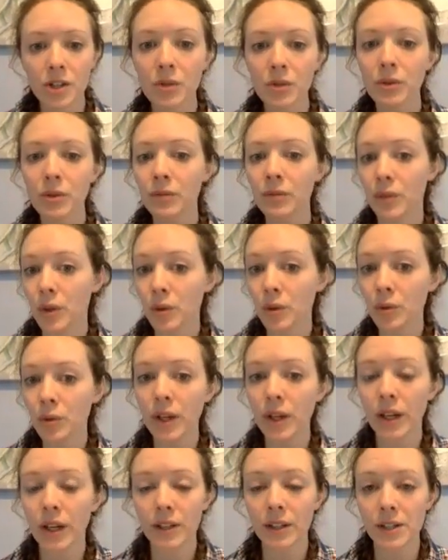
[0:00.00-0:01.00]
a review
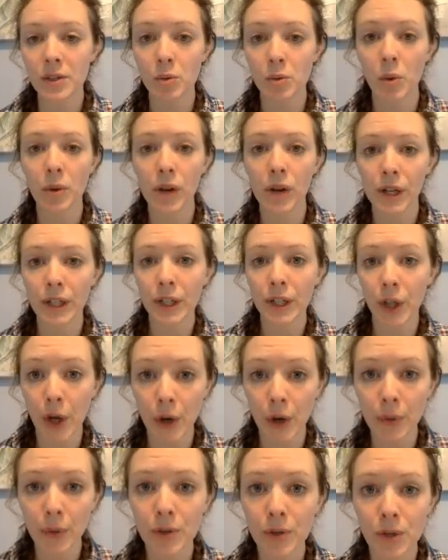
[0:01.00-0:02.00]
that this is what we already
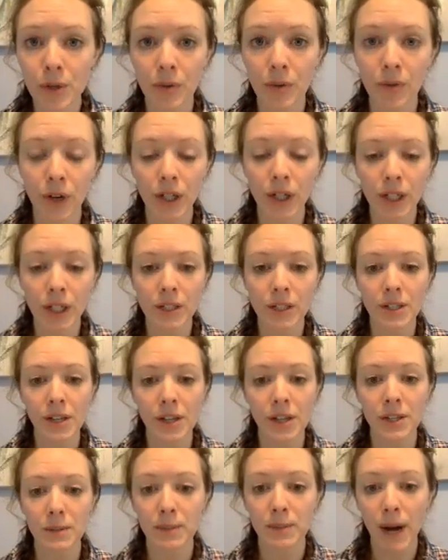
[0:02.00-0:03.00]
know. So we've already
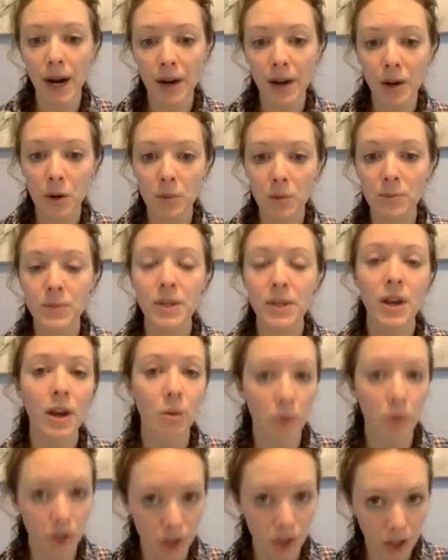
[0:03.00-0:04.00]
discussed biomes.
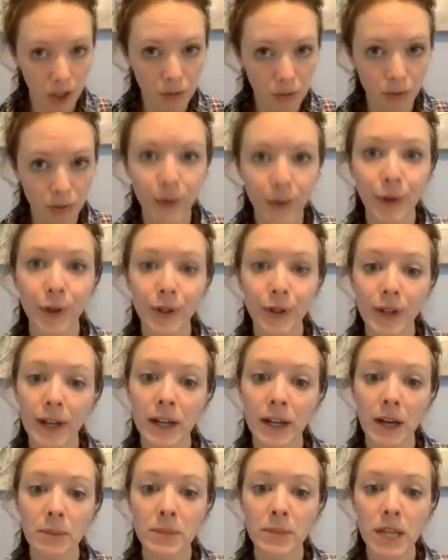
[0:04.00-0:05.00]
We just relearned
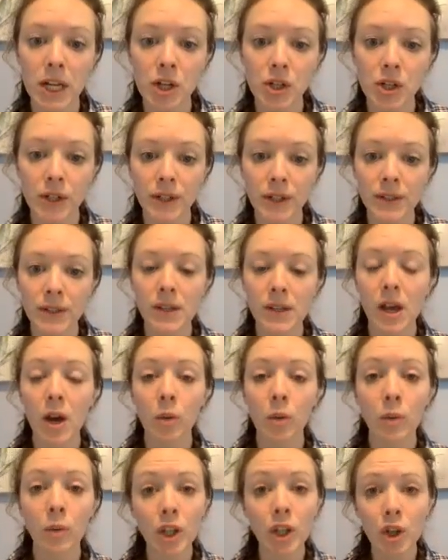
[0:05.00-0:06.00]
adaptations.
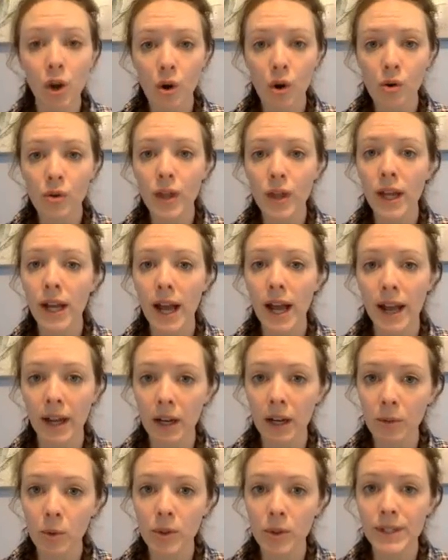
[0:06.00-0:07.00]
We know that
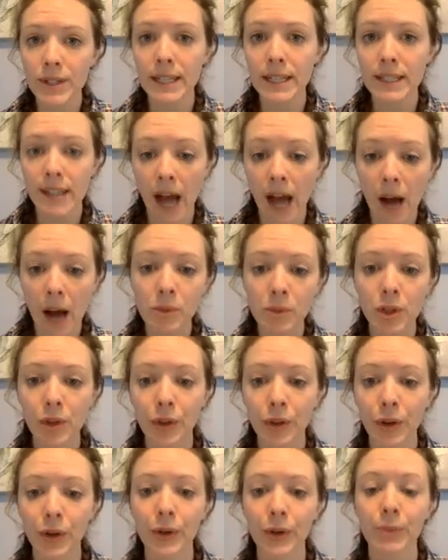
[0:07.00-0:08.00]
animals adapt to
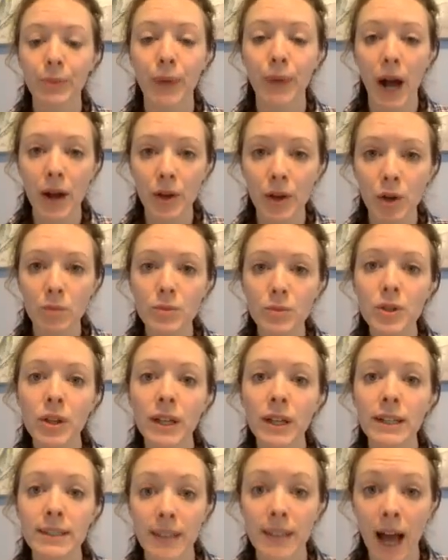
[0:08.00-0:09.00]
their biome, so
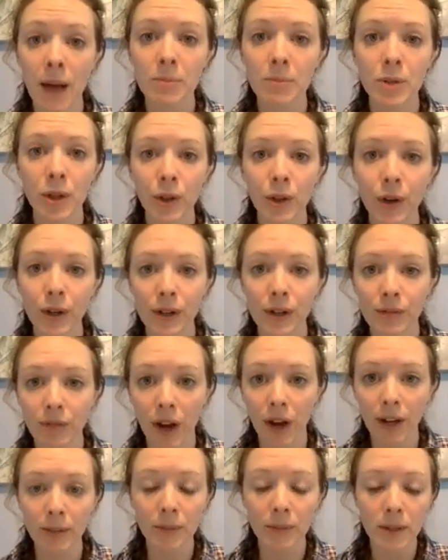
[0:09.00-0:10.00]
they adapt to their
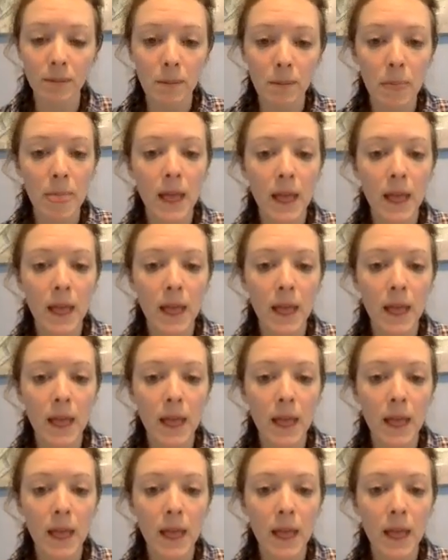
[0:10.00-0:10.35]
environment.